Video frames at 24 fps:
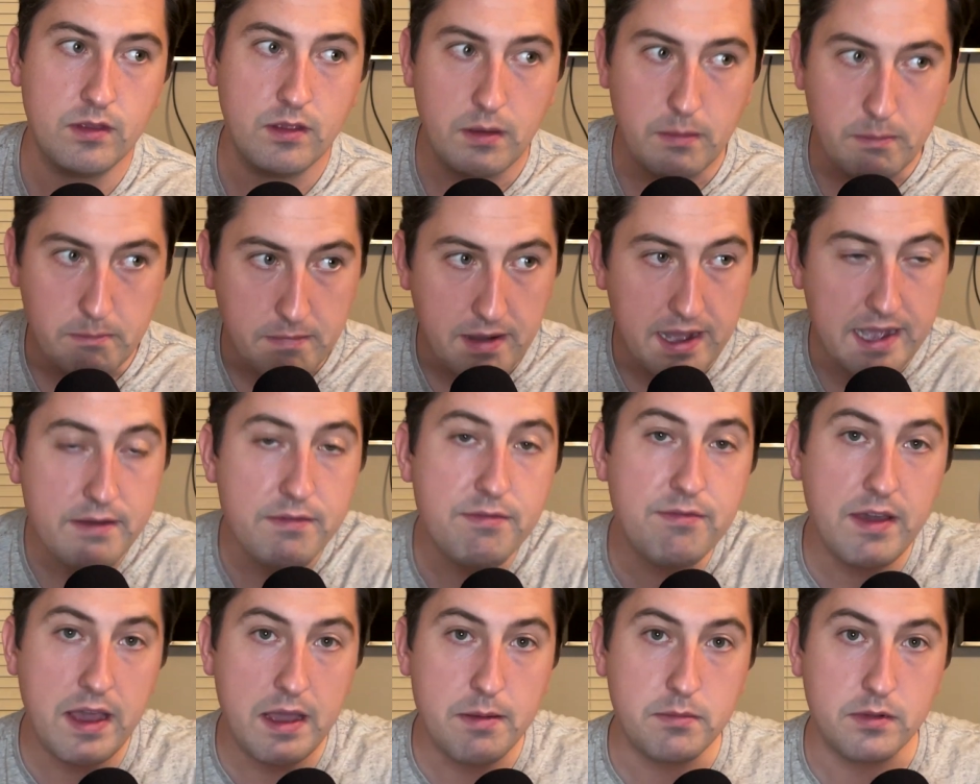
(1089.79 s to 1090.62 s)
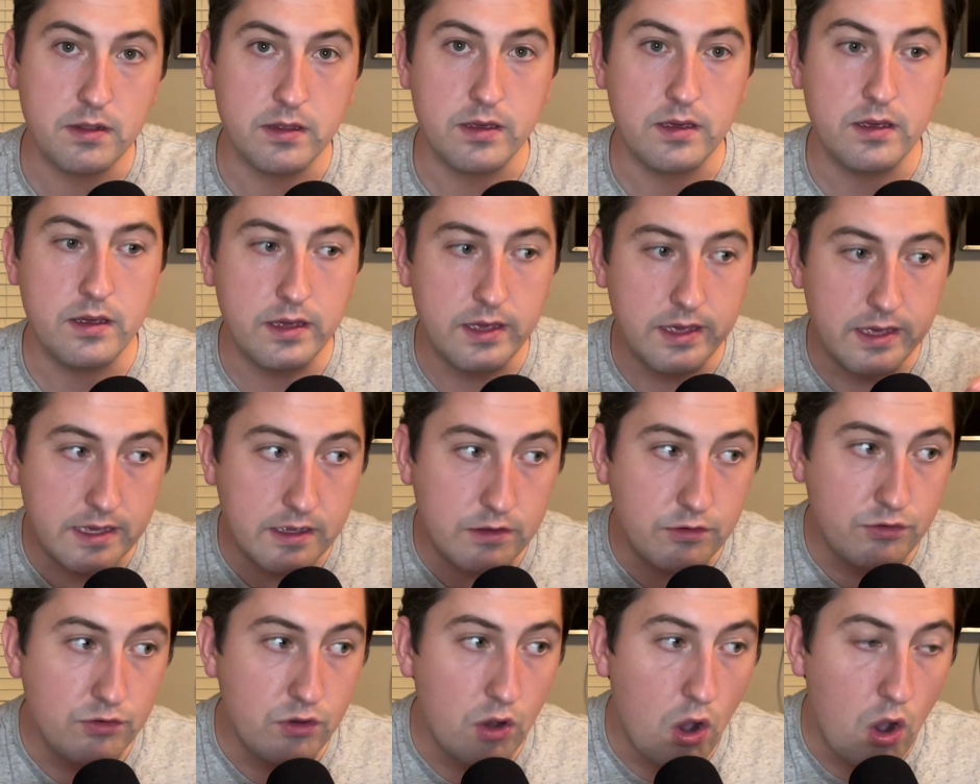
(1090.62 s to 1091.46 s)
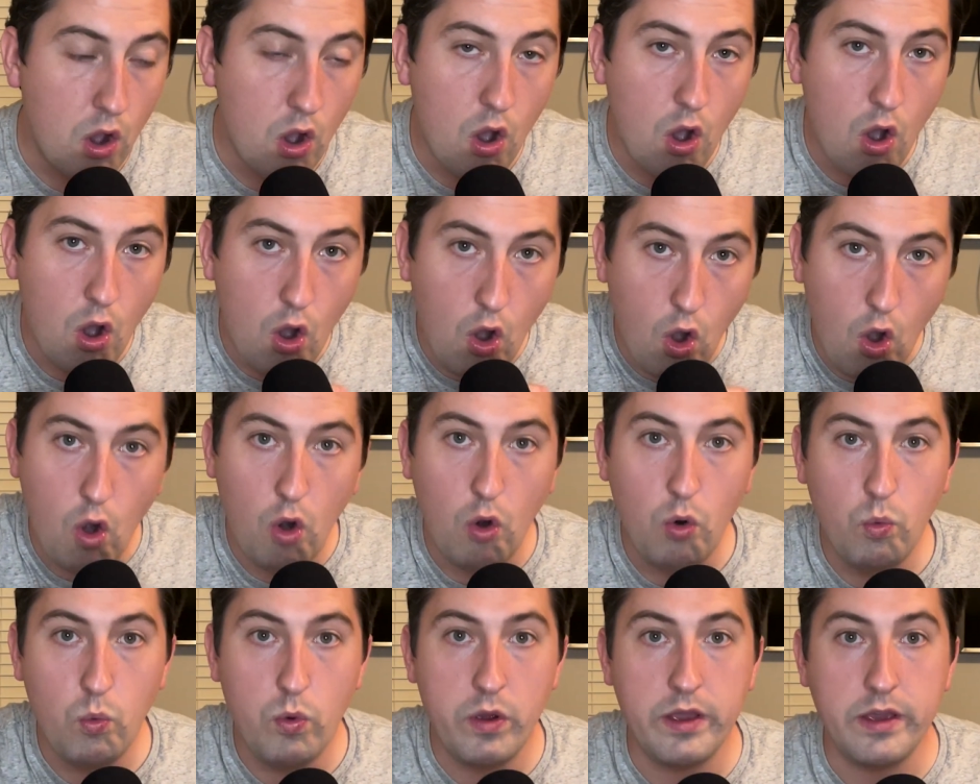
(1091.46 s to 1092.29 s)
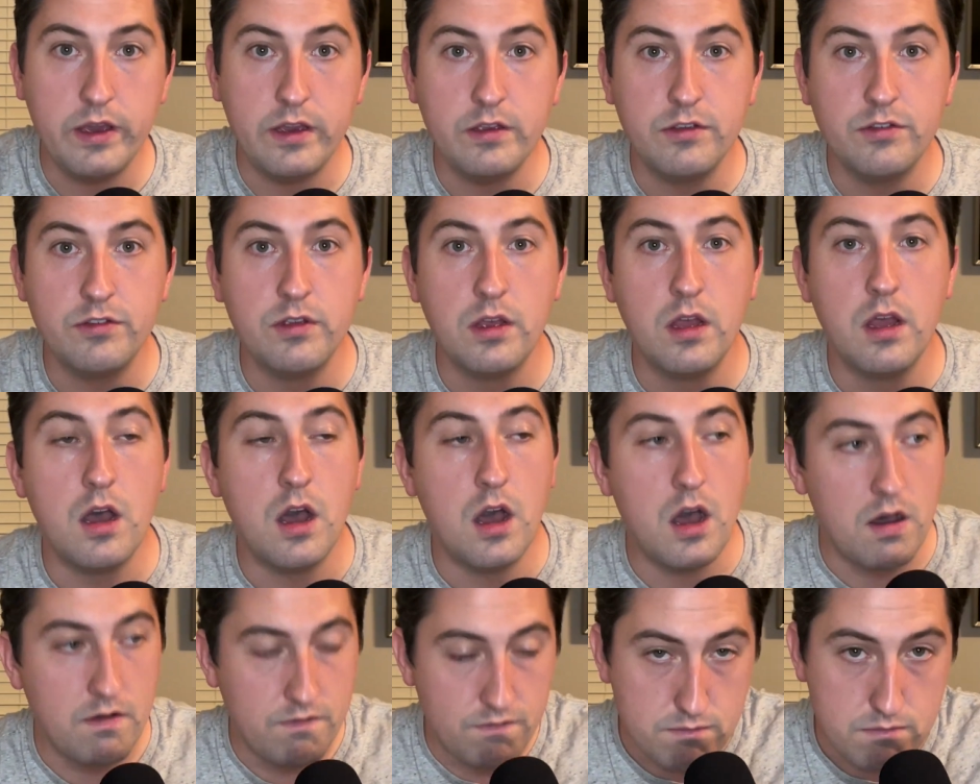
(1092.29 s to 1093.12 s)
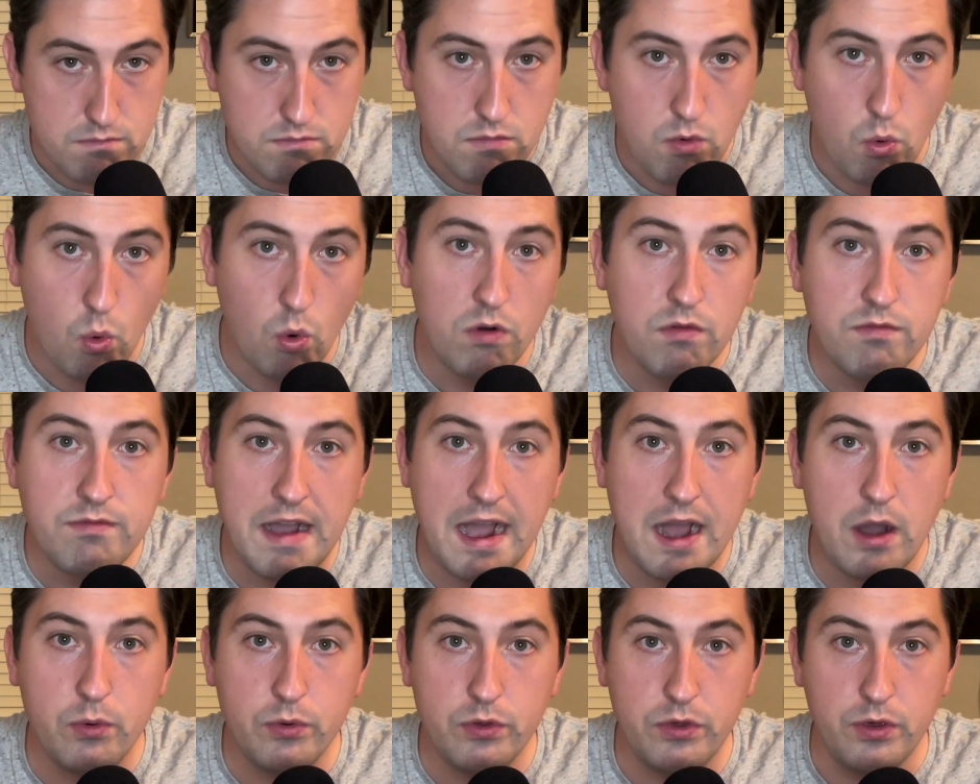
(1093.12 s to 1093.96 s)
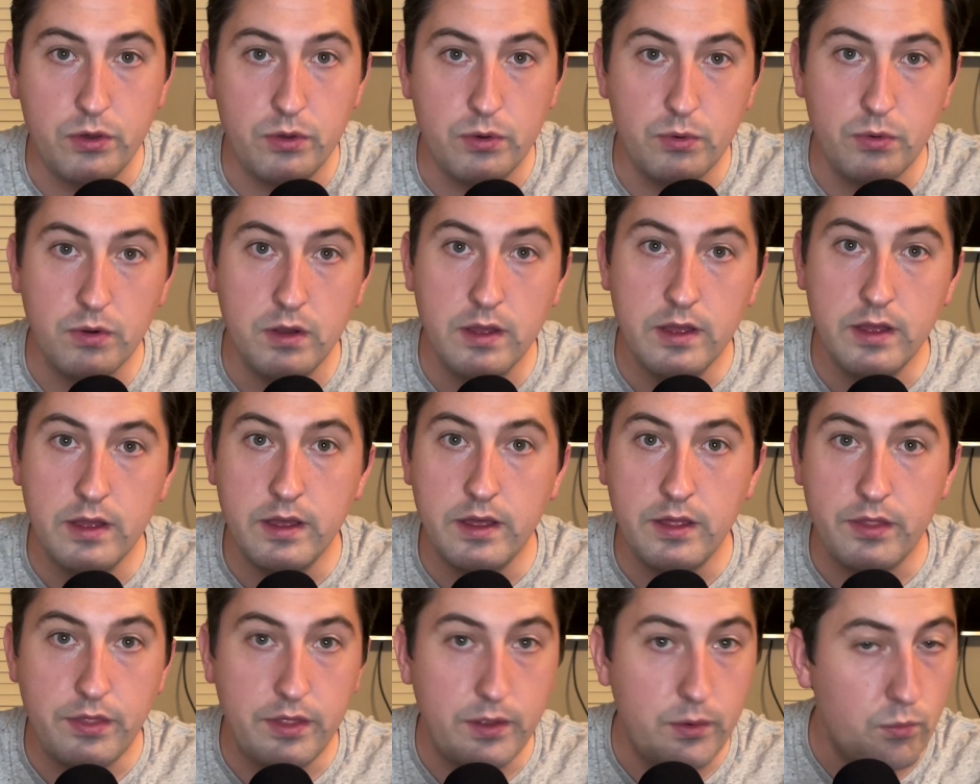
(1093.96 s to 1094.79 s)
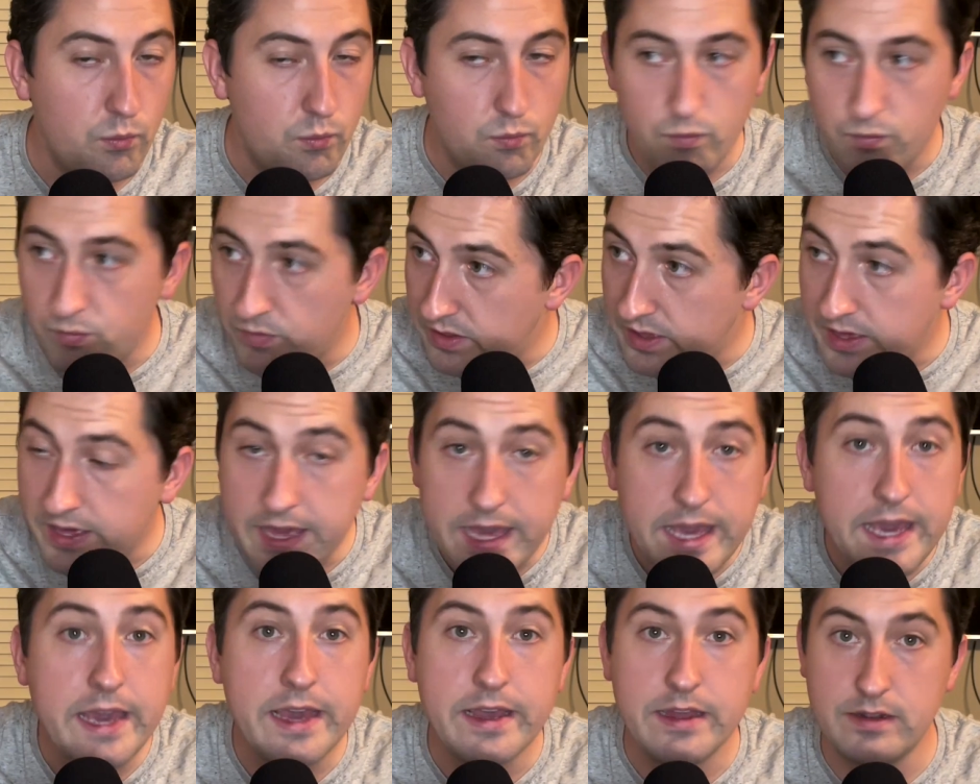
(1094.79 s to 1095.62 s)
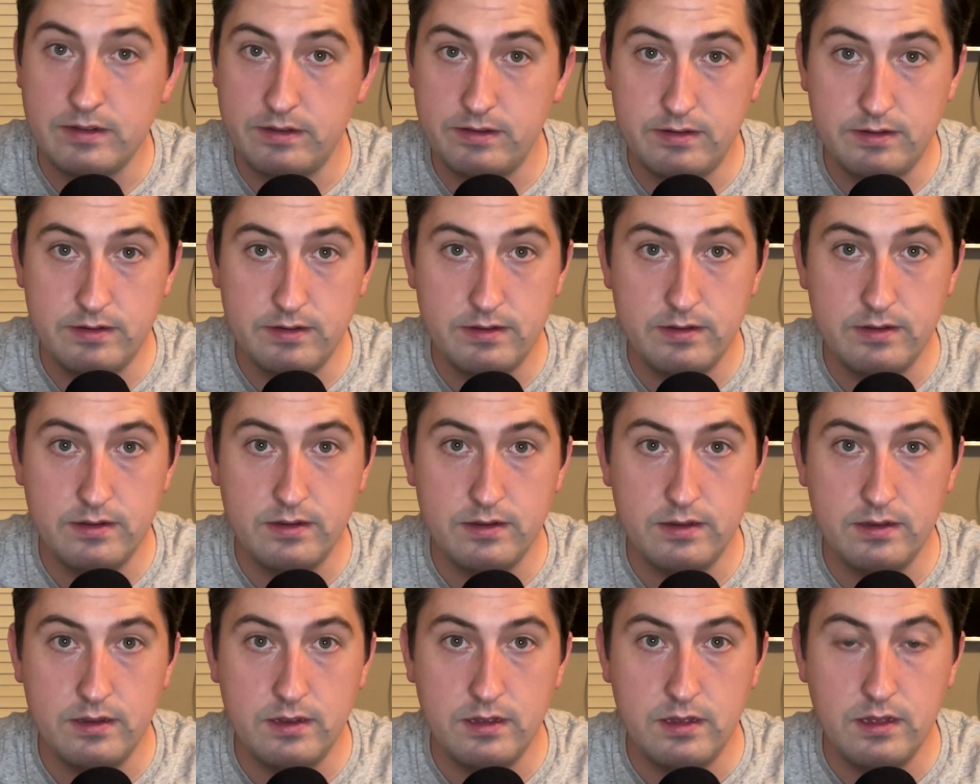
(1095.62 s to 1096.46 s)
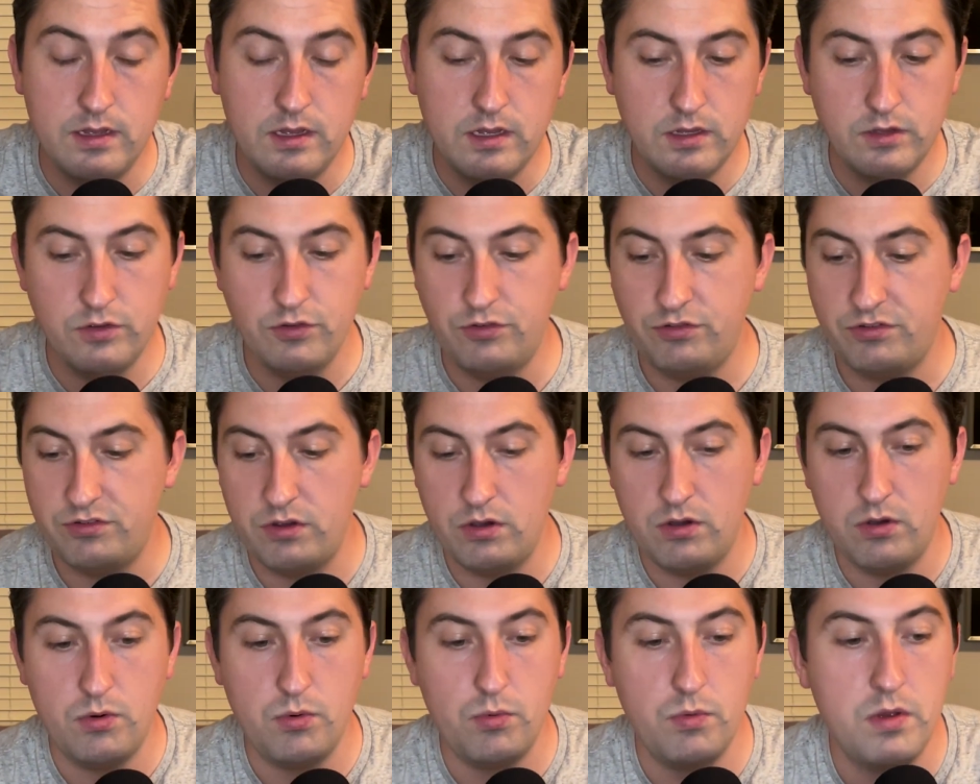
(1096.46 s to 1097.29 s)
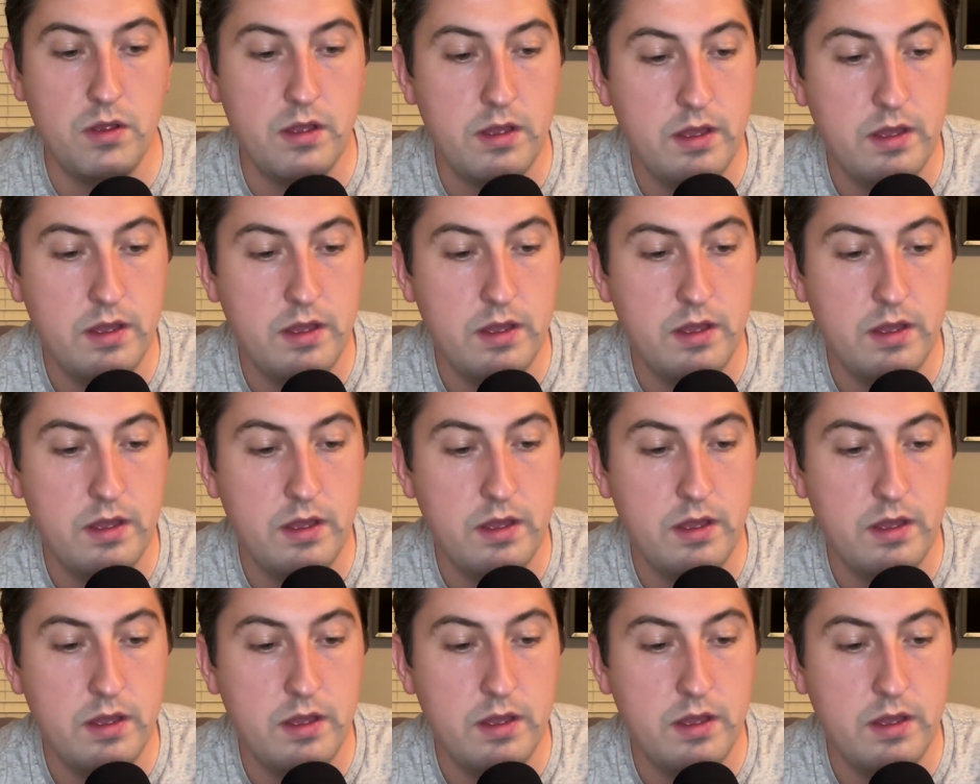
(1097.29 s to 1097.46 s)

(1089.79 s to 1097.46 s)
my family is always of more value than it. So